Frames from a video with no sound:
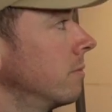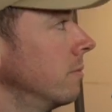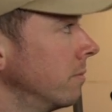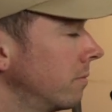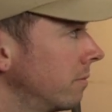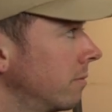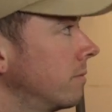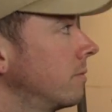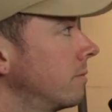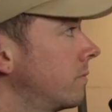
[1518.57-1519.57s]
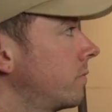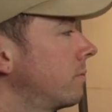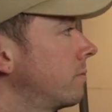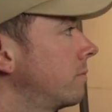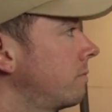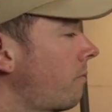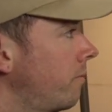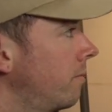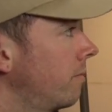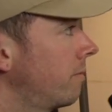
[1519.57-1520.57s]
it's like, who okayed
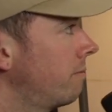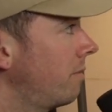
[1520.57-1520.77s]
this?